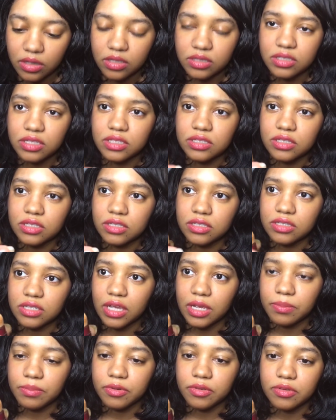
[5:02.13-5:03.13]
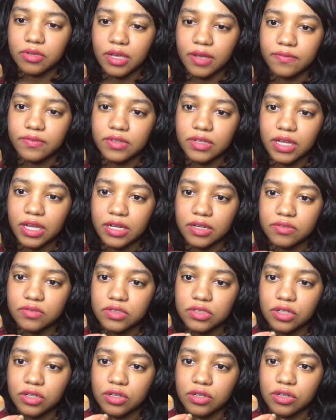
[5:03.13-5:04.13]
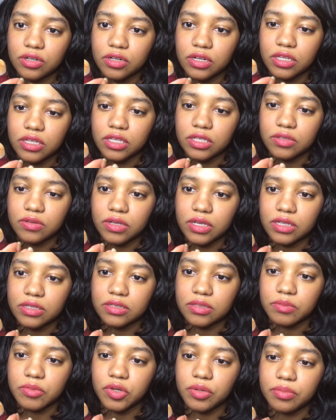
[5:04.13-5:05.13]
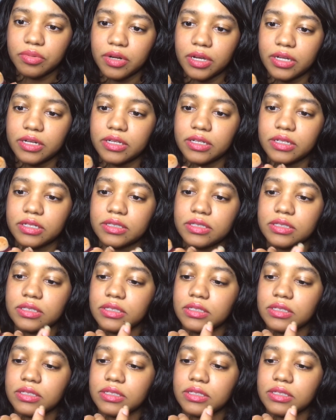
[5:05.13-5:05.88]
is a typo you have to kind of turn and then you get some more product.